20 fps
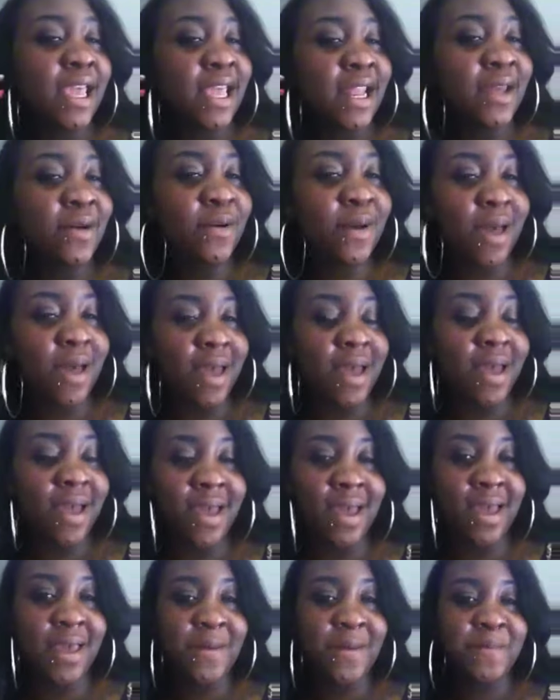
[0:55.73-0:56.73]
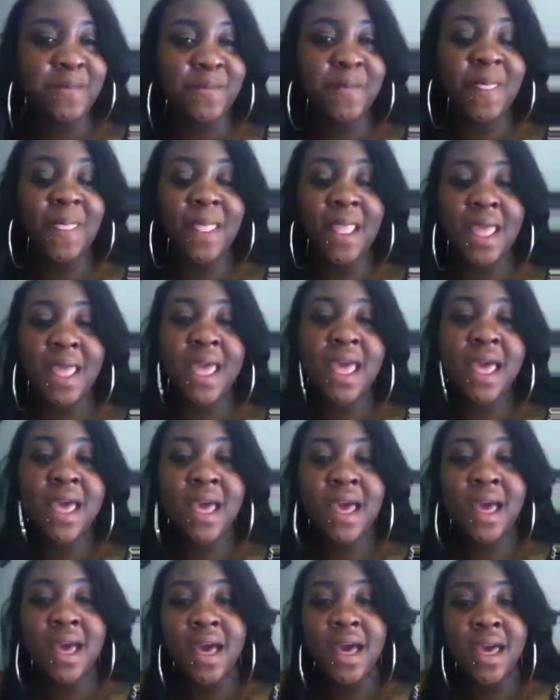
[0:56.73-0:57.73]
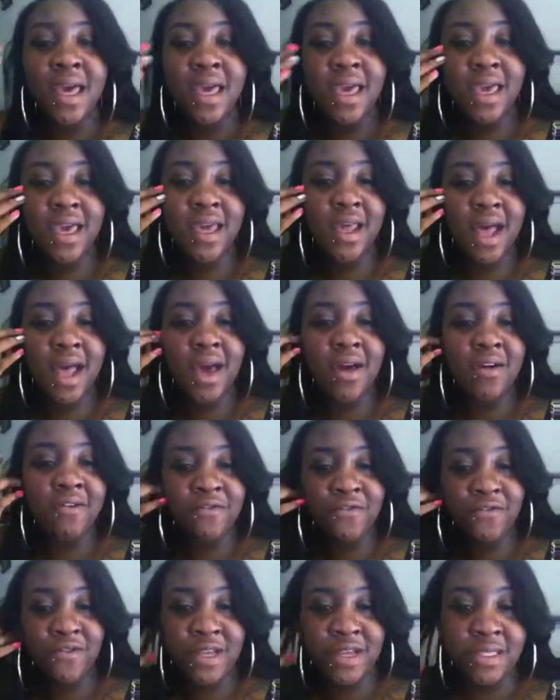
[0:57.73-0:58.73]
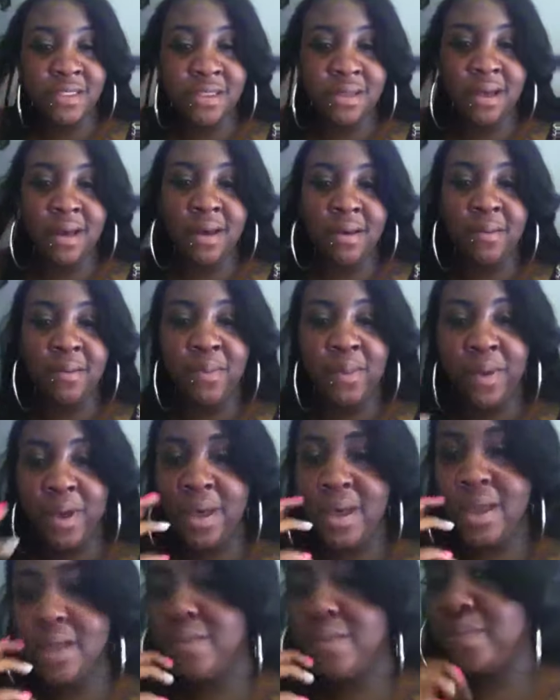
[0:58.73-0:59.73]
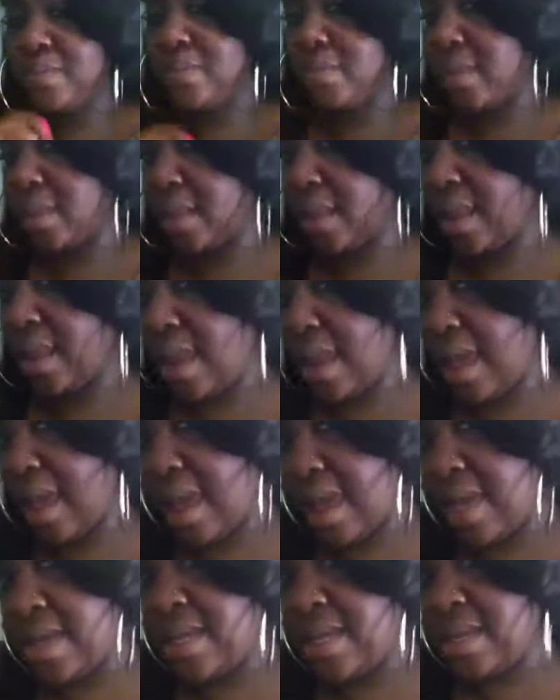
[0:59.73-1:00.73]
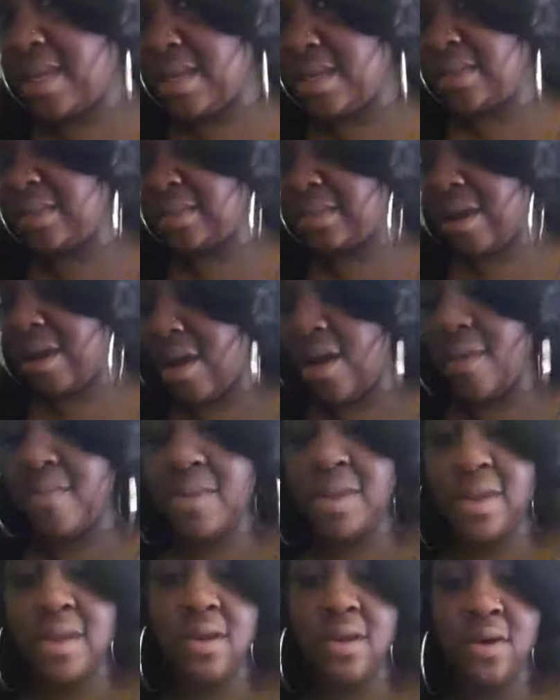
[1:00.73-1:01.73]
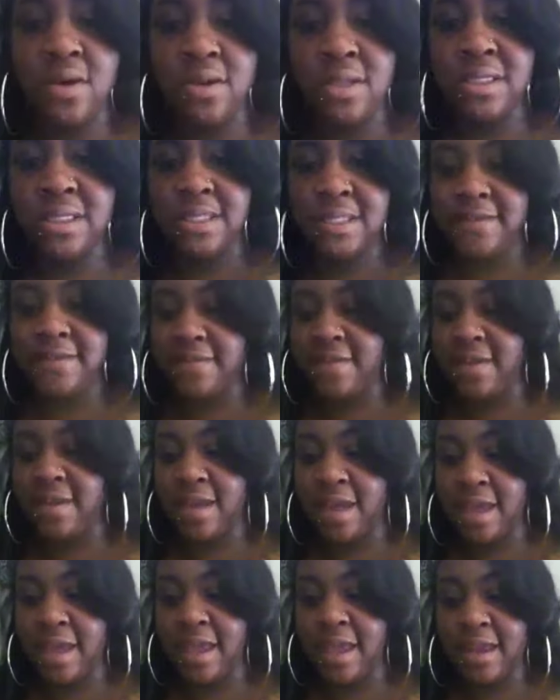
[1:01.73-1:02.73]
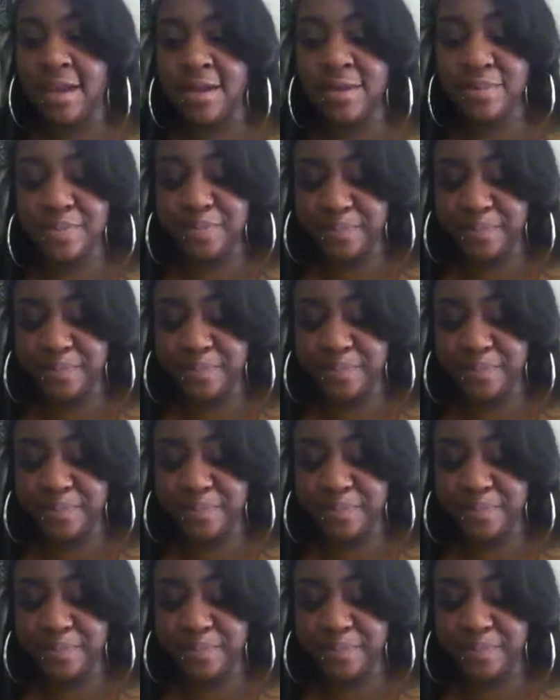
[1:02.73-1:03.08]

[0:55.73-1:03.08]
anyway, yeah, I freeze up, but I did an installment on the Sepia hair.